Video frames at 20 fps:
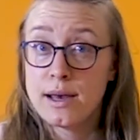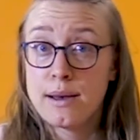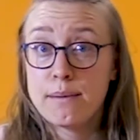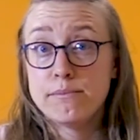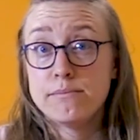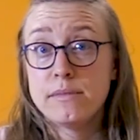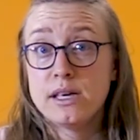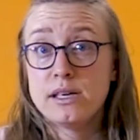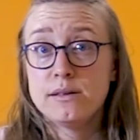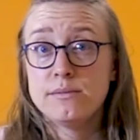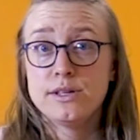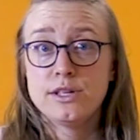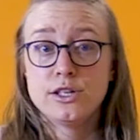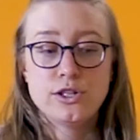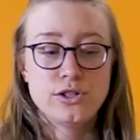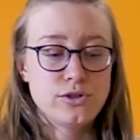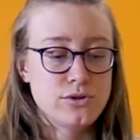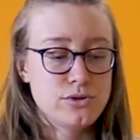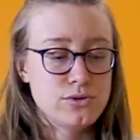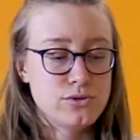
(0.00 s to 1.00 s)
Maybe
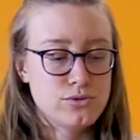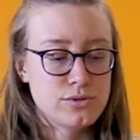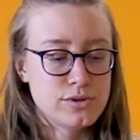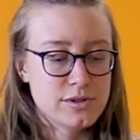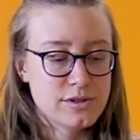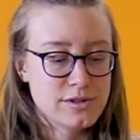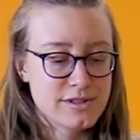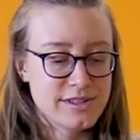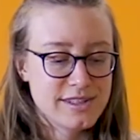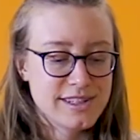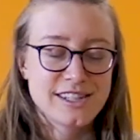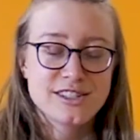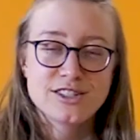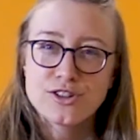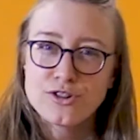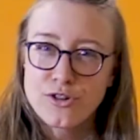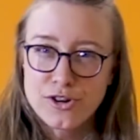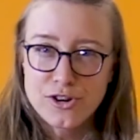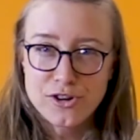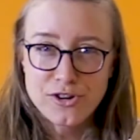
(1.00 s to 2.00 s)
you get to
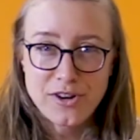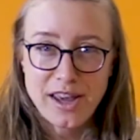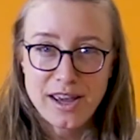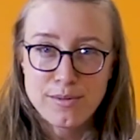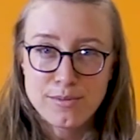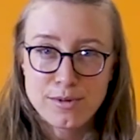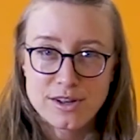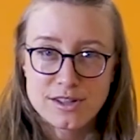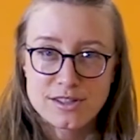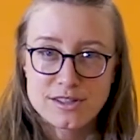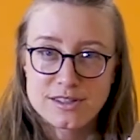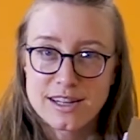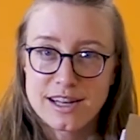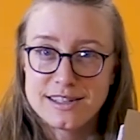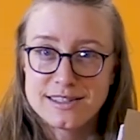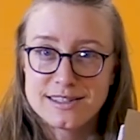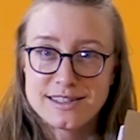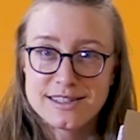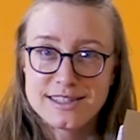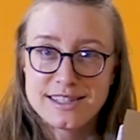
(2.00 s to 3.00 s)
know your neighbors
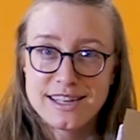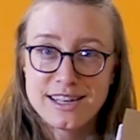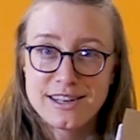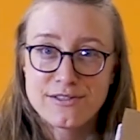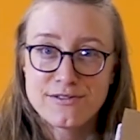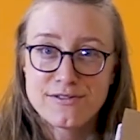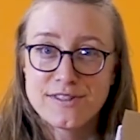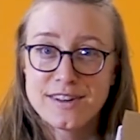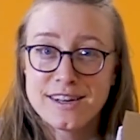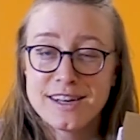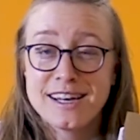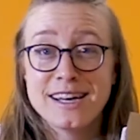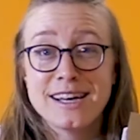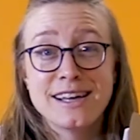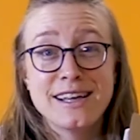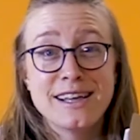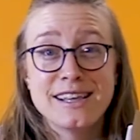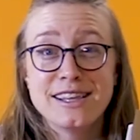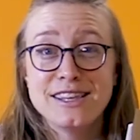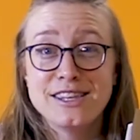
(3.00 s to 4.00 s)
and see if
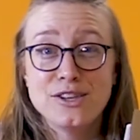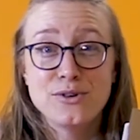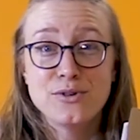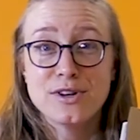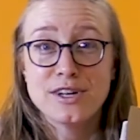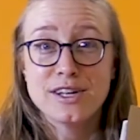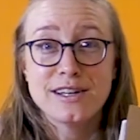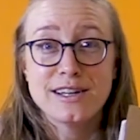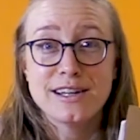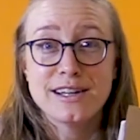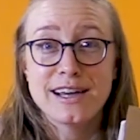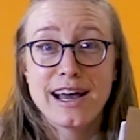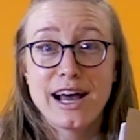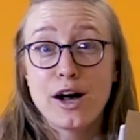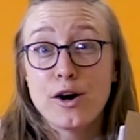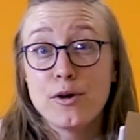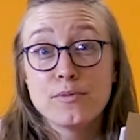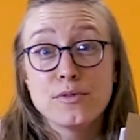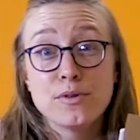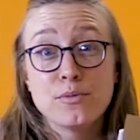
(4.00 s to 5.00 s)
you can
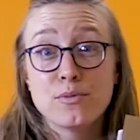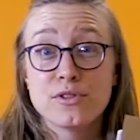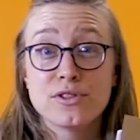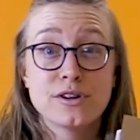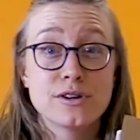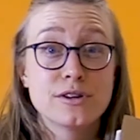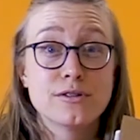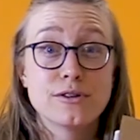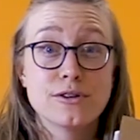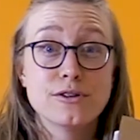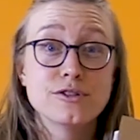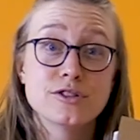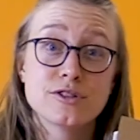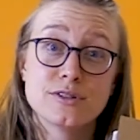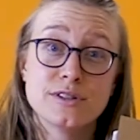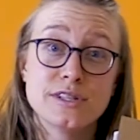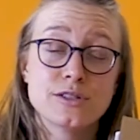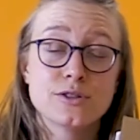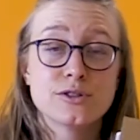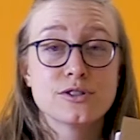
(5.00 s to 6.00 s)
help them with their
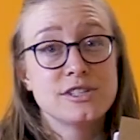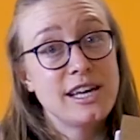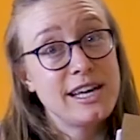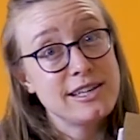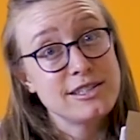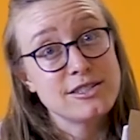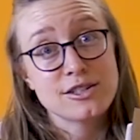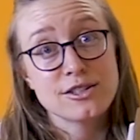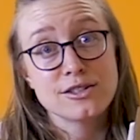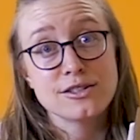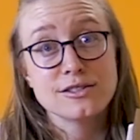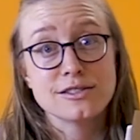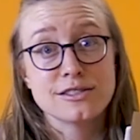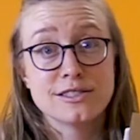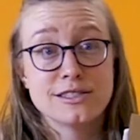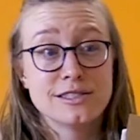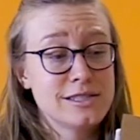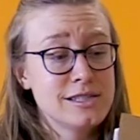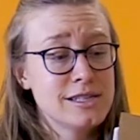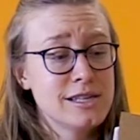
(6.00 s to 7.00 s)
groceries or take turns.